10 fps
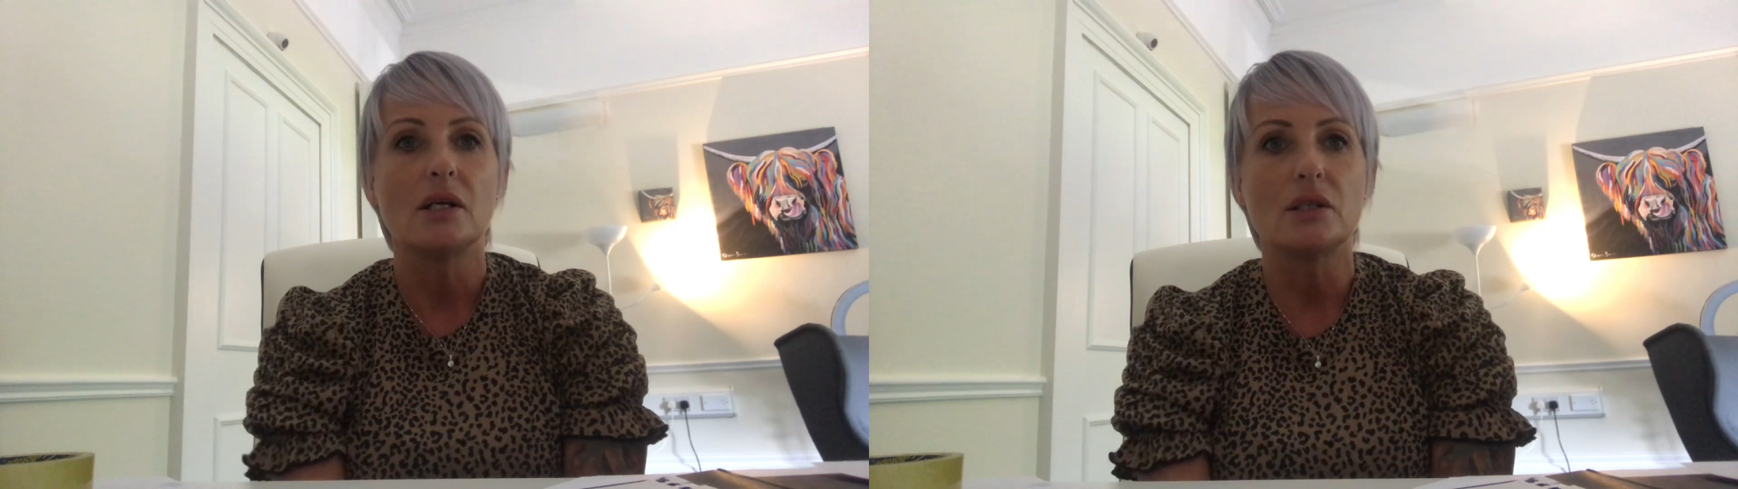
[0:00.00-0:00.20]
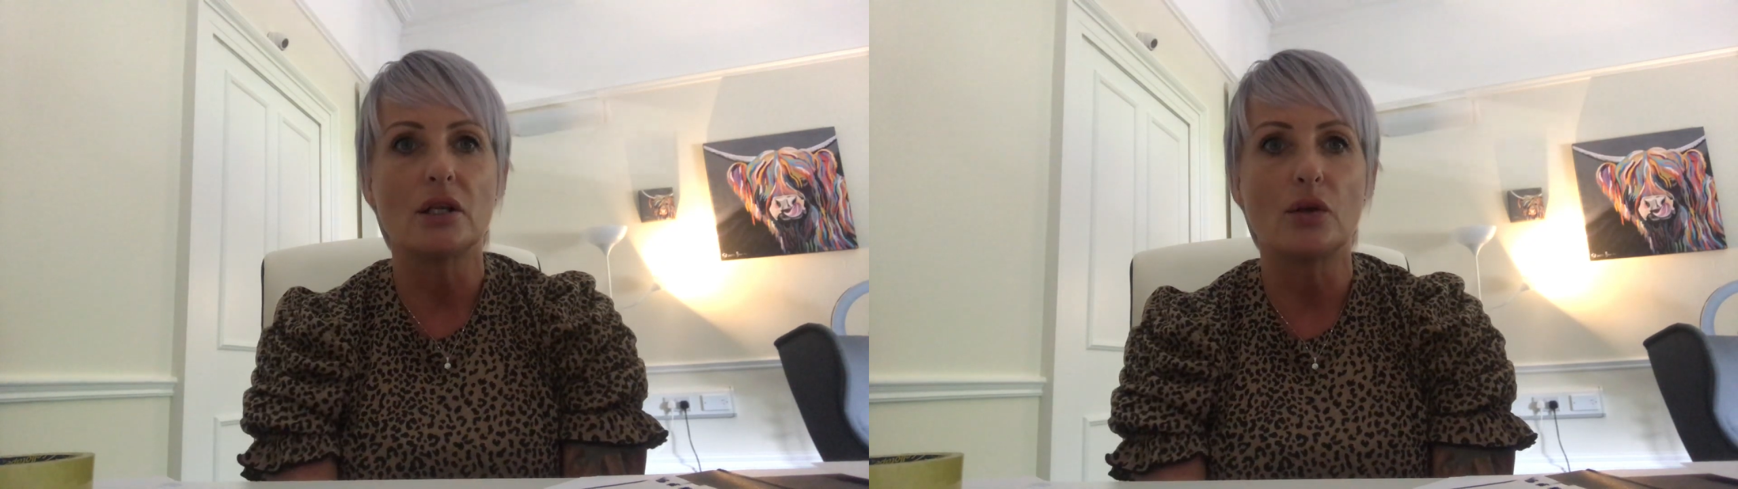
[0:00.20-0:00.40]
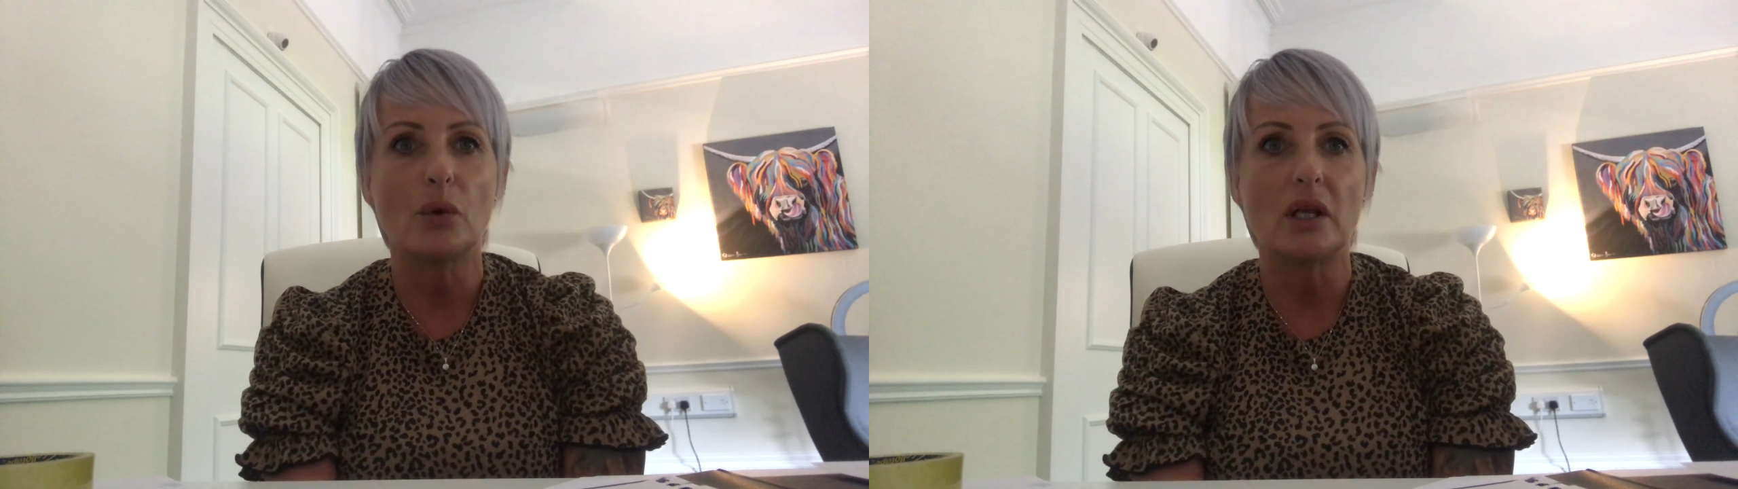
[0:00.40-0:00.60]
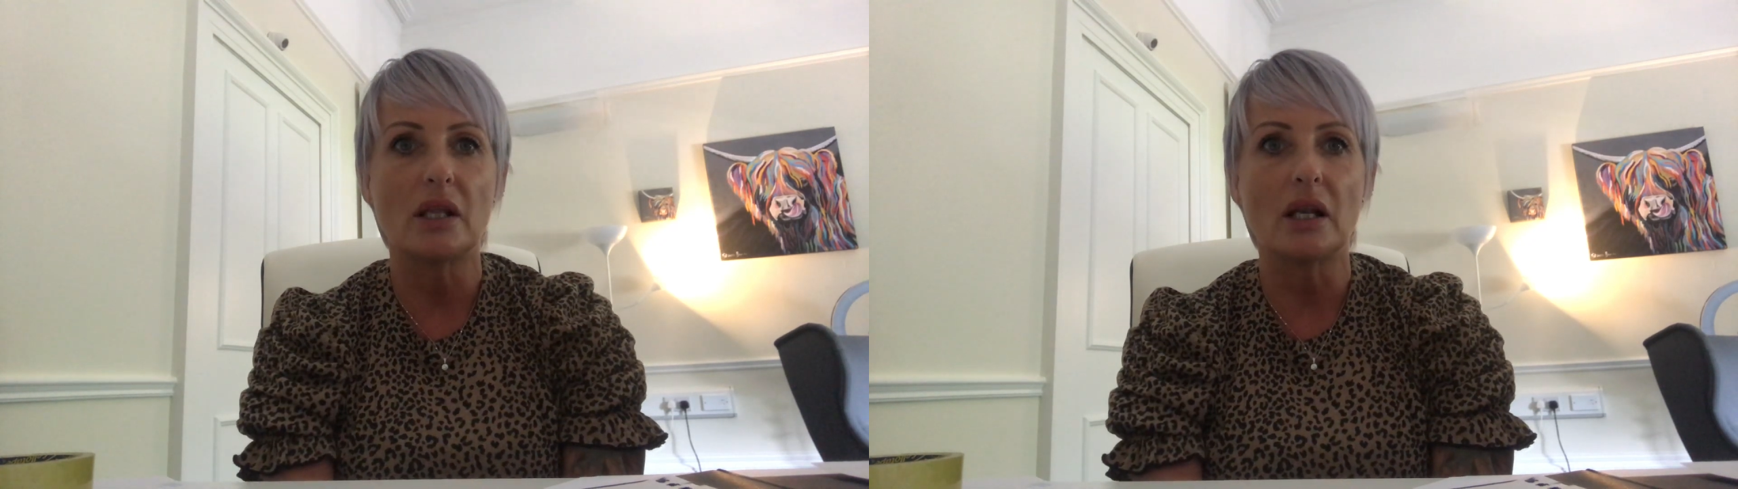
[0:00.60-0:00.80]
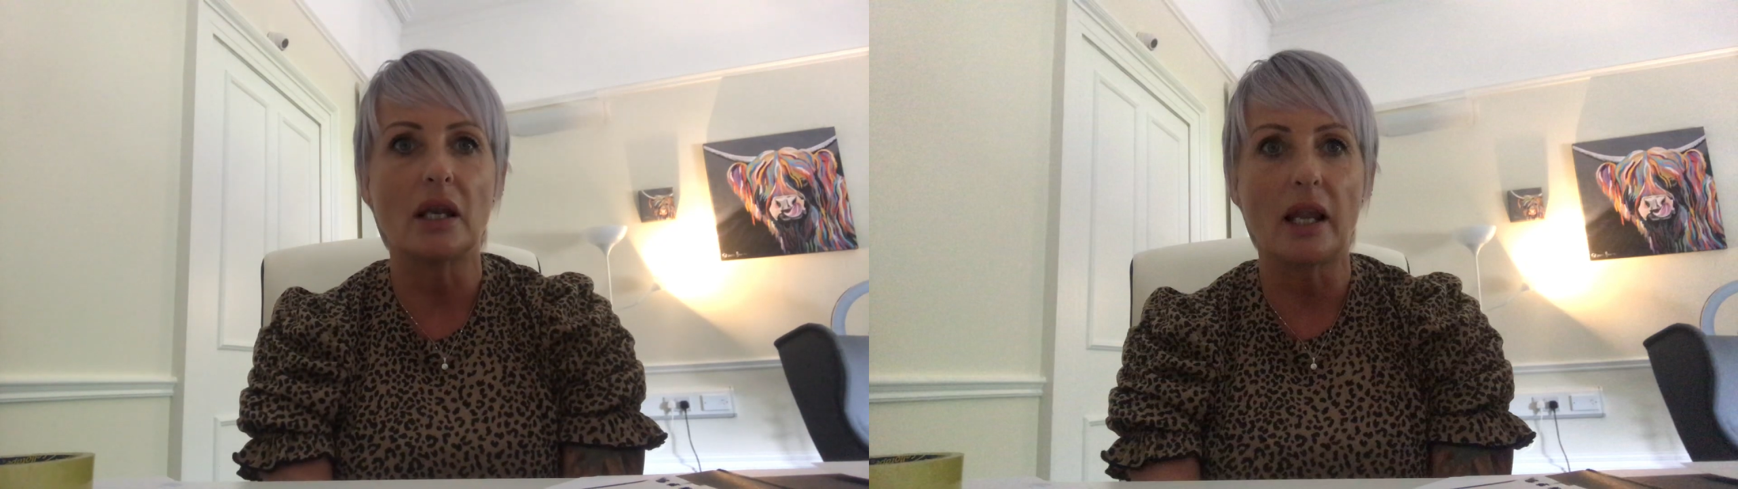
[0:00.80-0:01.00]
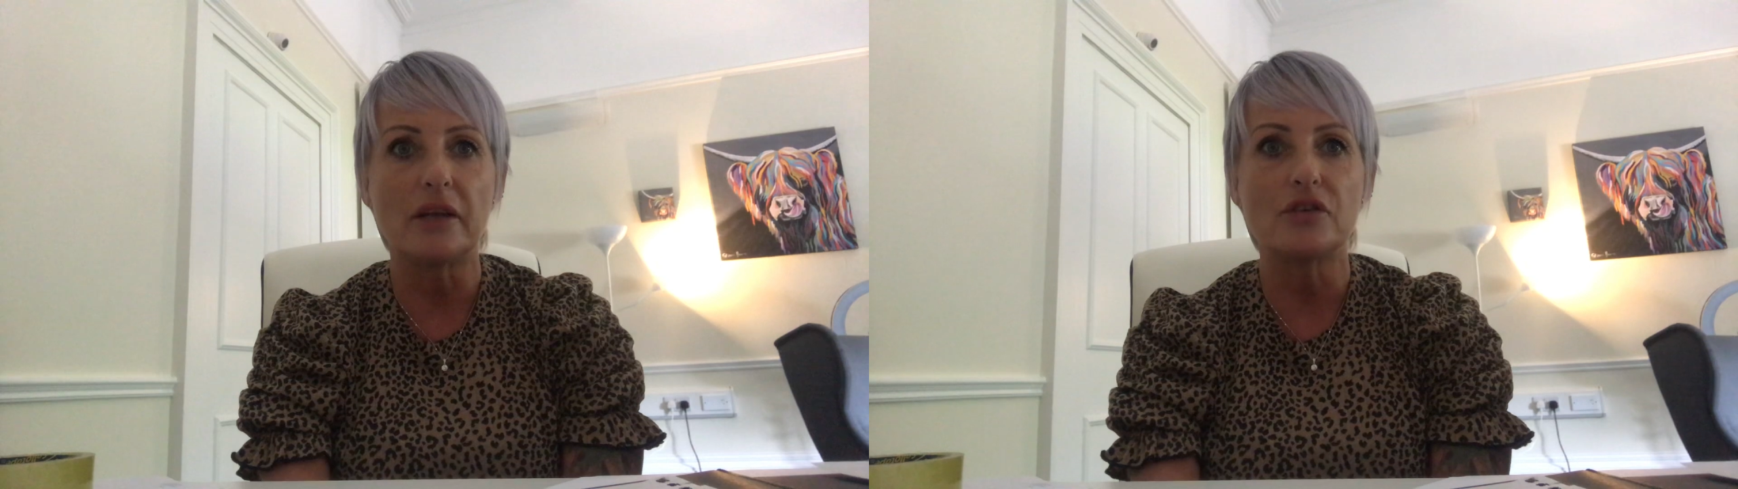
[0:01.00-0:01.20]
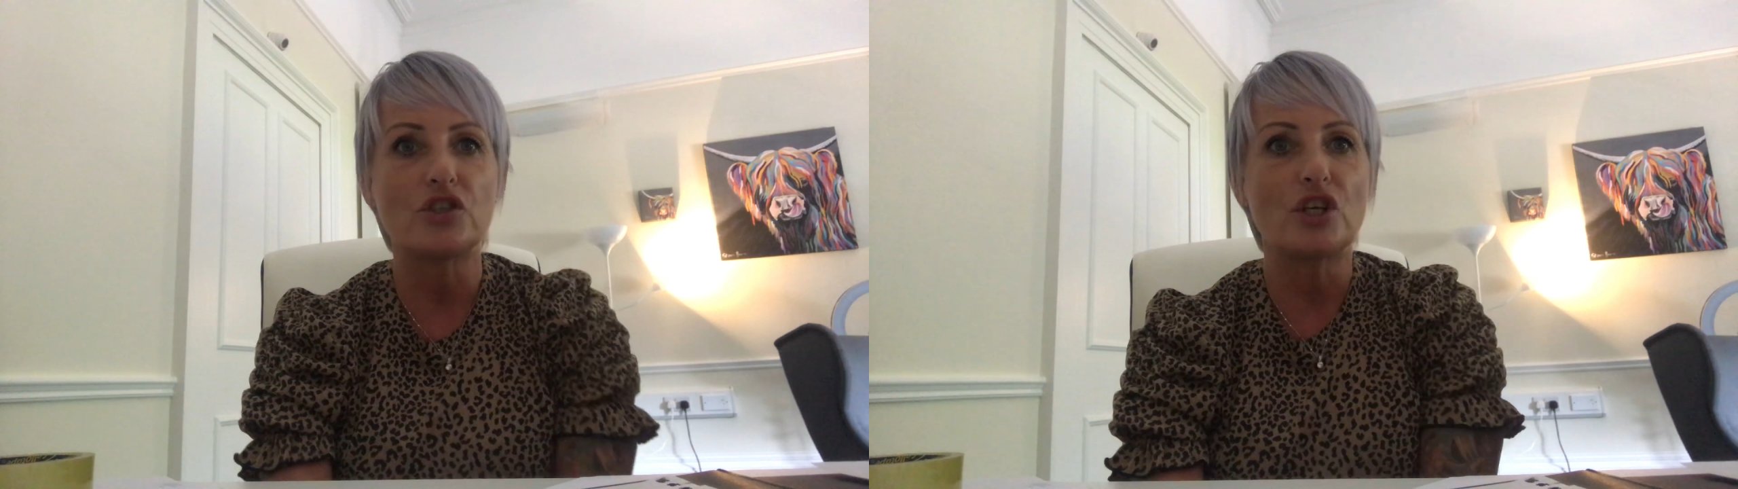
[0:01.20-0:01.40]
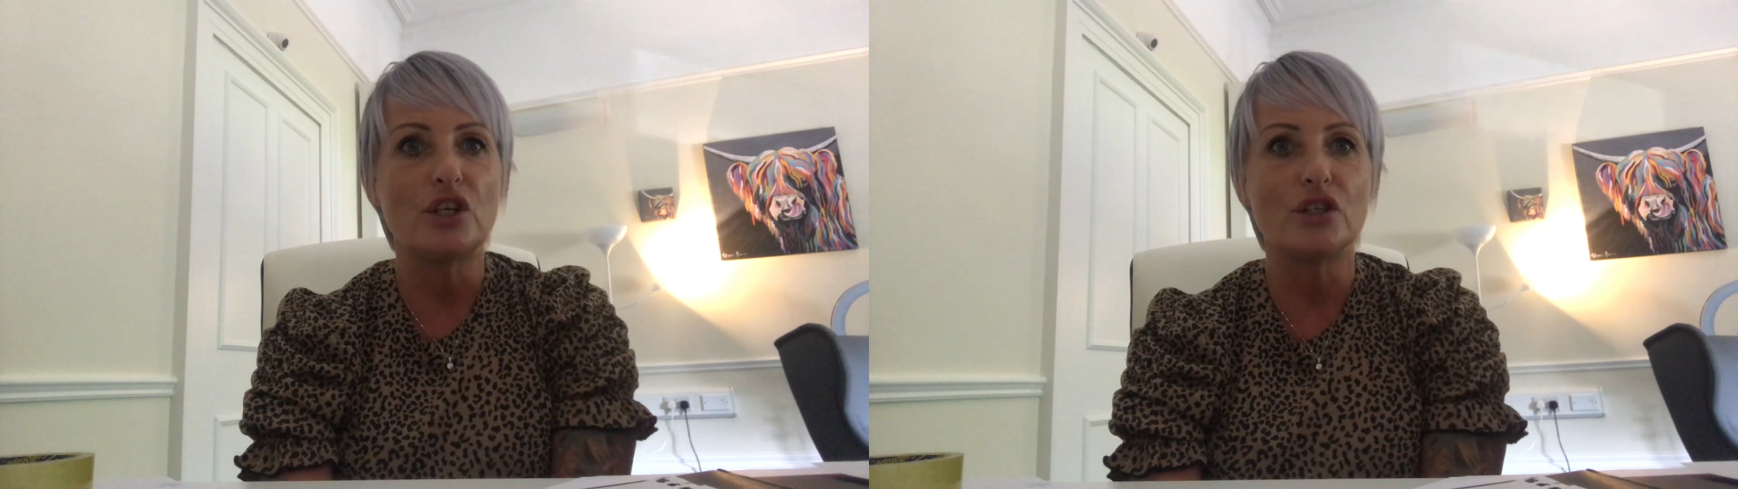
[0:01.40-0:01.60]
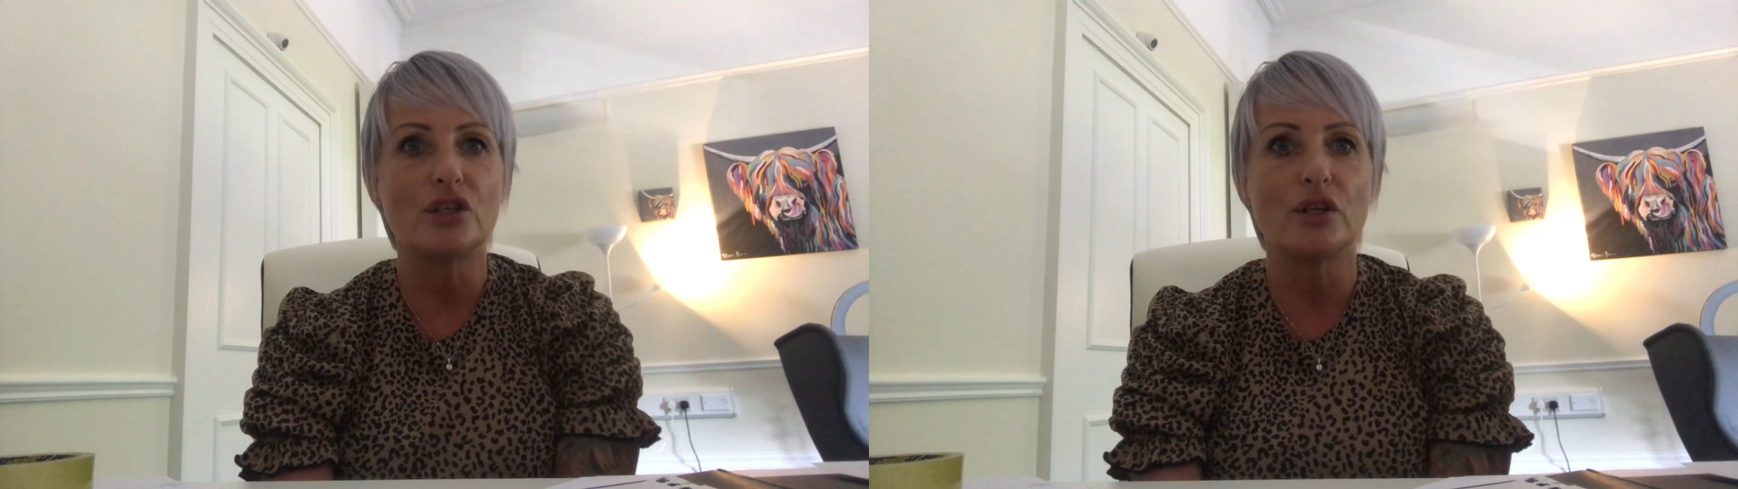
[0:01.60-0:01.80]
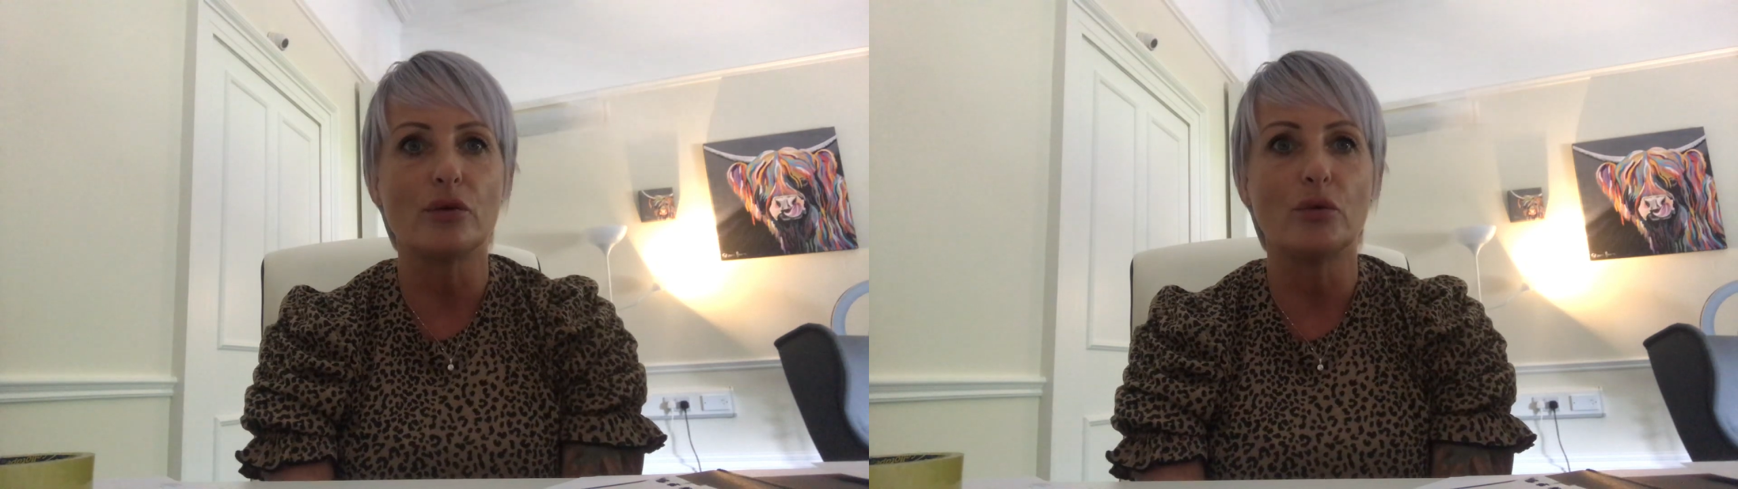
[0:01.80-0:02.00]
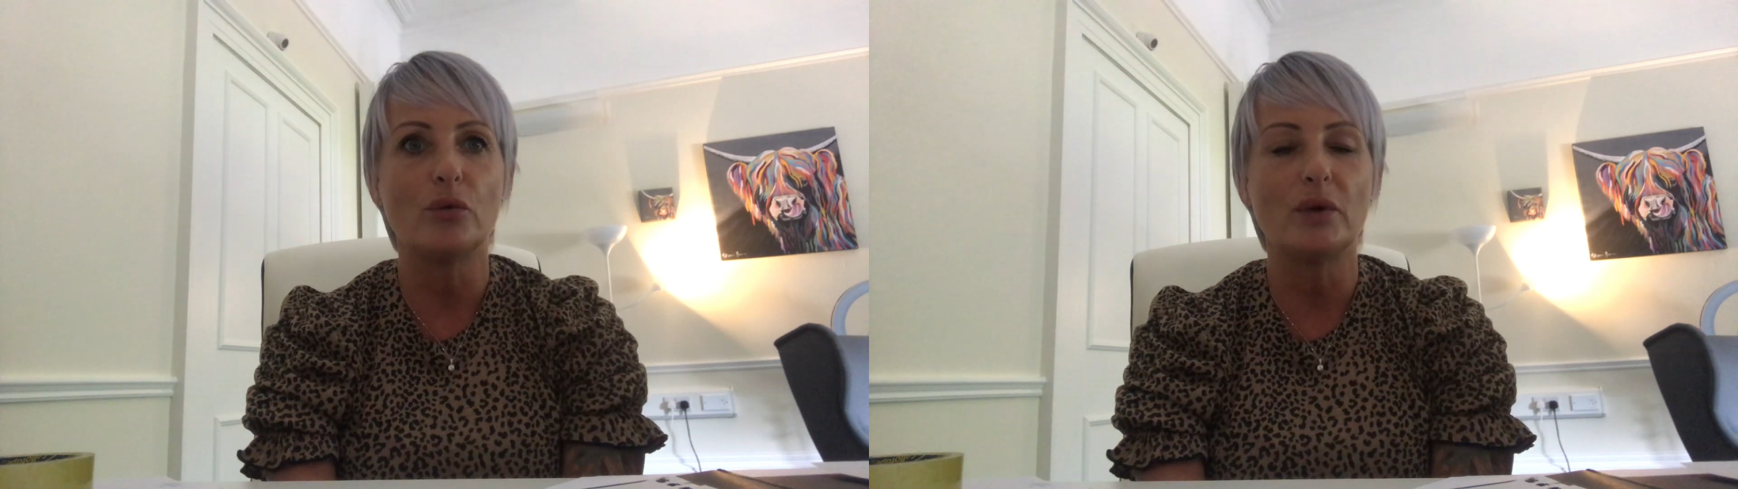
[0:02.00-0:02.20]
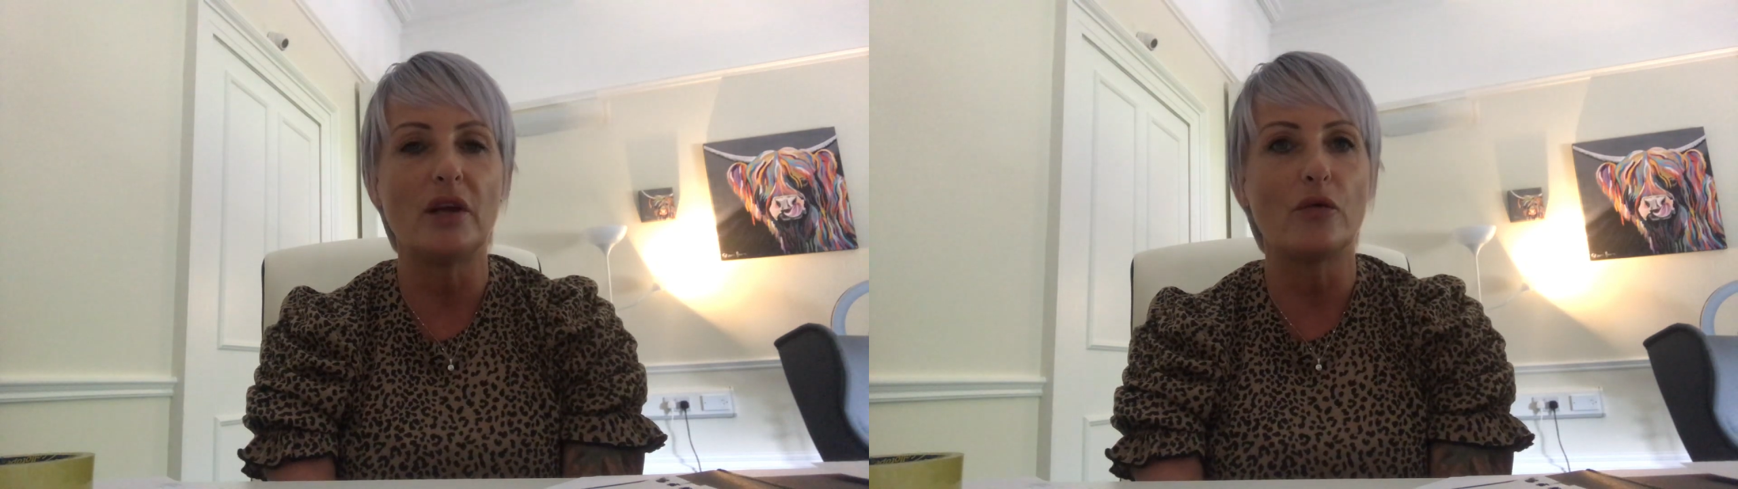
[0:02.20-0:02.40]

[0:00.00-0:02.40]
to the way that life's changing at the moment.